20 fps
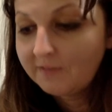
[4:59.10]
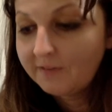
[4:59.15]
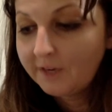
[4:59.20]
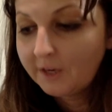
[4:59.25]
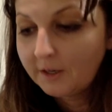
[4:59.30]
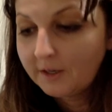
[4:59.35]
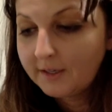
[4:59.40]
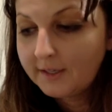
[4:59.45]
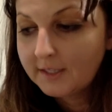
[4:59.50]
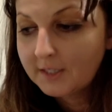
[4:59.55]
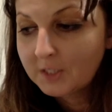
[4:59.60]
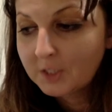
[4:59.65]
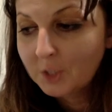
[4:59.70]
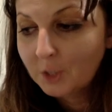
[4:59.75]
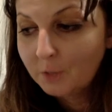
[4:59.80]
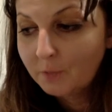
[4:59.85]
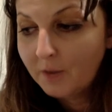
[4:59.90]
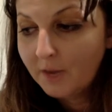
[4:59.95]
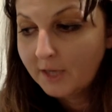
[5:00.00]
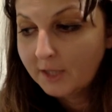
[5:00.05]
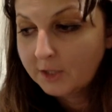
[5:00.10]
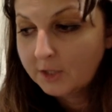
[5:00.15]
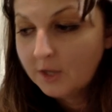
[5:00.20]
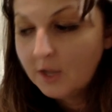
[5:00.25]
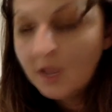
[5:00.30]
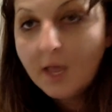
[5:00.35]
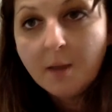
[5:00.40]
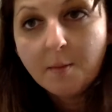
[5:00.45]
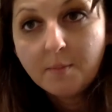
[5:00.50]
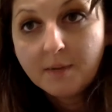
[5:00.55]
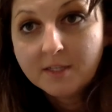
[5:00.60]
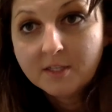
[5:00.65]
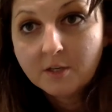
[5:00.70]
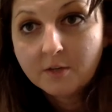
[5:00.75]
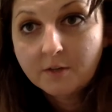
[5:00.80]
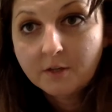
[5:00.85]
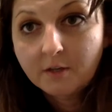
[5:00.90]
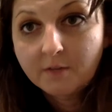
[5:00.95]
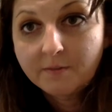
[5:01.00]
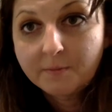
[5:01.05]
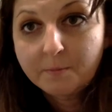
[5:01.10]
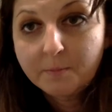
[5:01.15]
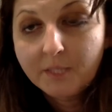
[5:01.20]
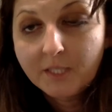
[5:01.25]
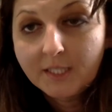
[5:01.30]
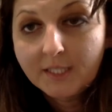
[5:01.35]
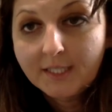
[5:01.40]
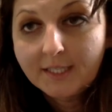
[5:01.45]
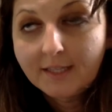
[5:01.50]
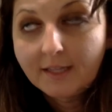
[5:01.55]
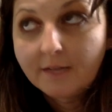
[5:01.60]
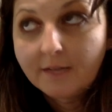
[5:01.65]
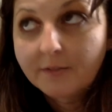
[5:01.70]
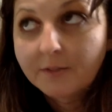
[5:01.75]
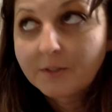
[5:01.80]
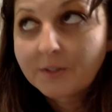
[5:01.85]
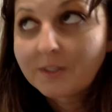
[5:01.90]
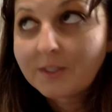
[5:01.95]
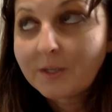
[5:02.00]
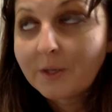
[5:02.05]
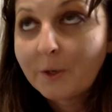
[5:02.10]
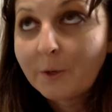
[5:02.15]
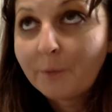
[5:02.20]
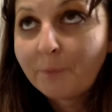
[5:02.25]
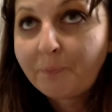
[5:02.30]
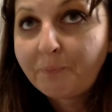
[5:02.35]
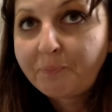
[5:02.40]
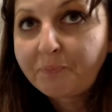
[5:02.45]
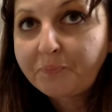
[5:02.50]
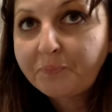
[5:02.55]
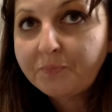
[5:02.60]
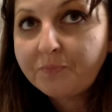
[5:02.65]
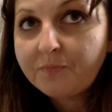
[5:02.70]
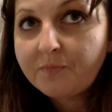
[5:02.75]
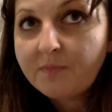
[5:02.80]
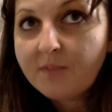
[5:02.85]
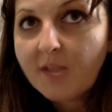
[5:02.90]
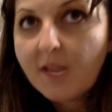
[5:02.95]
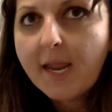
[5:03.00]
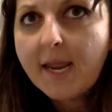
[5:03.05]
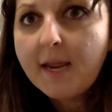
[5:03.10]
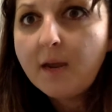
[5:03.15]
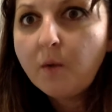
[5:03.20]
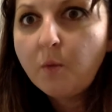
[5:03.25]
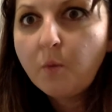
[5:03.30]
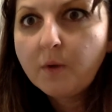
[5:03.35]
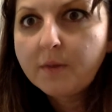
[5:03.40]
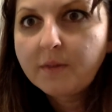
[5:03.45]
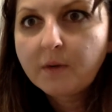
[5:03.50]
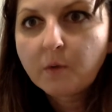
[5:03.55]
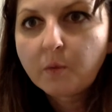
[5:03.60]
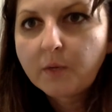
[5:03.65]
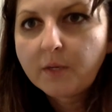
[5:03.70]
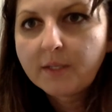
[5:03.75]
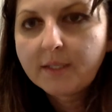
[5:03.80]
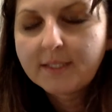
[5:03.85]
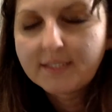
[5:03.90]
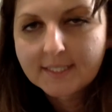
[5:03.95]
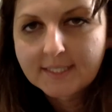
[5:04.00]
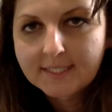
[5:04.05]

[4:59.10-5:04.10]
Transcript: vary it so much based on their ability level. So and what they're willing to